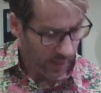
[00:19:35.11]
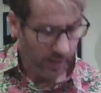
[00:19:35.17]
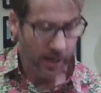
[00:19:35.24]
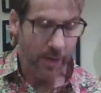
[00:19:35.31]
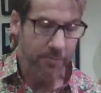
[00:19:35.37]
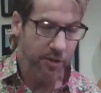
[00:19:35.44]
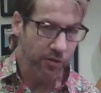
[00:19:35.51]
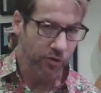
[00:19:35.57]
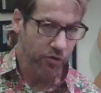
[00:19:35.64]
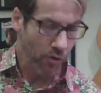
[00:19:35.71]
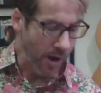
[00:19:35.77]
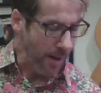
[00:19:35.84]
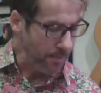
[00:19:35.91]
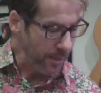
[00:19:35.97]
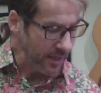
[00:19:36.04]
And I'm just
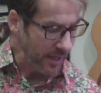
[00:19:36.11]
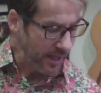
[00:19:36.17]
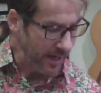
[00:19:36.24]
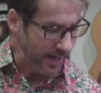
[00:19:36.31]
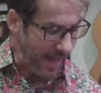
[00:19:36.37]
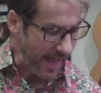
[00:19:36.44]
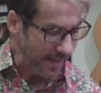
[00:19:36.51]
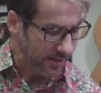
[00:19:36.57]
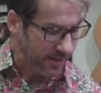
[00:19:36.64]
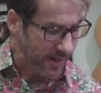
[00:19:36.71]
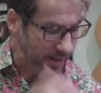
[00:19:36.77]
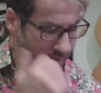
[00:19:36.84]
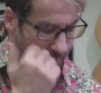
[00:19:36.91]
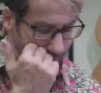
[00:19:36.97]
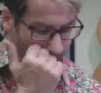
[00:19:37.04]
dropping in an
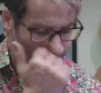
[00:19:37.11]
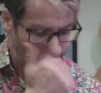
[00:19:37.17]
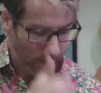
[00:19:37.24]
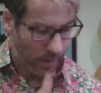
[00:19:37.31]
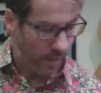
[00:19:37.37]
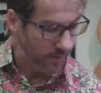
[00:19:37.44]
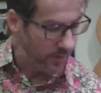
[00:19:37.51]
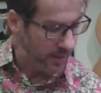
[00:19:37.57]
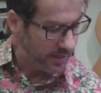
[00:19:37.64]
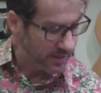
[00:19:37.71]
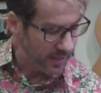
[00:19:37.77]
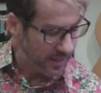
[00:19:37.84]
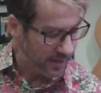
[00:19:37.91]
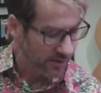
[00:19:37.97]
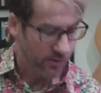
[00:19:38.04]
accent note on the
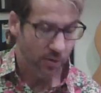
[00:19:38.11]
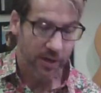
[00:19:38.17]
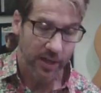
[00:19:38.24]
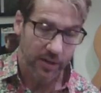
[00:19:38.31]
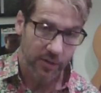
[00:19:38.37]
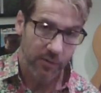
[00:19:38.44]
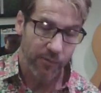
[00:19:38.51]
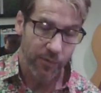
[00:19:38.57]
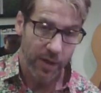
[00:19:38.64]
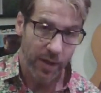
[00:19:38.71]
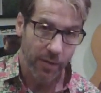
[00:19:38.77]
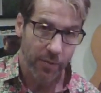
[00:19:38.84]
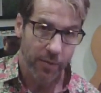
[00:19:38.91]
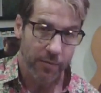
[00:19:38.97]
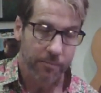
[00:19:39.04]
D string at the 5th.